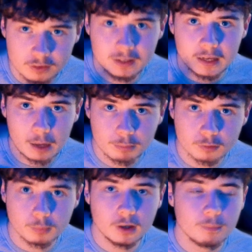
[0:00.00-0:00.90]

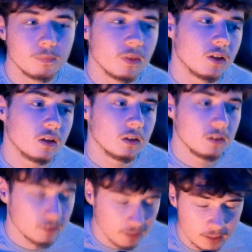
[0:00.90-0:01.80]
captured by it,
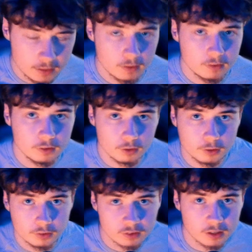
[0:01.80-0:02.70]
then
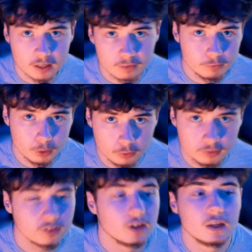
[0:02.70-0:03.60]
you start getting views,
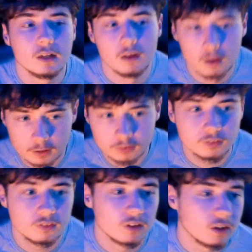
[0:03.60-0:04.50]
start getting likes,
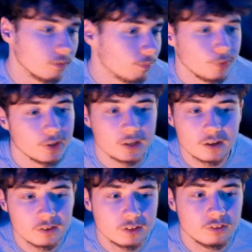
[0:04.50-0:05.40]
just start like
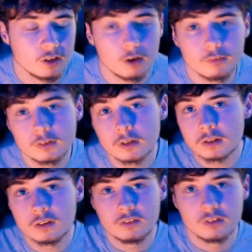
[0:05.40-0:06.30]
all this shit. Obviously the
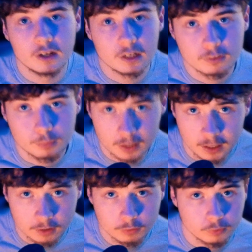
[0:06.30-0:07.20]
design has to be
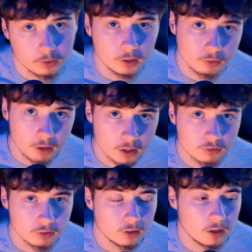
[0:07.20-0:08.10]
hard for
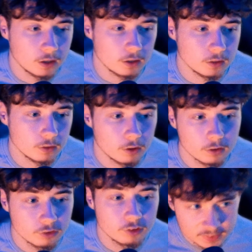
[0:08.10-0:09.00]
interaction and all
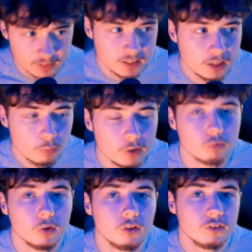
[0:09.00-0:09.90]
that shit. The key with
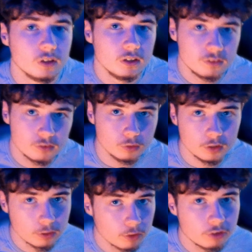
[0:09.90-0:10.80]
reels is to
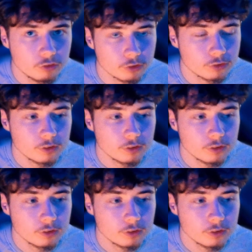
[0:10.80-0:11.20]
literally just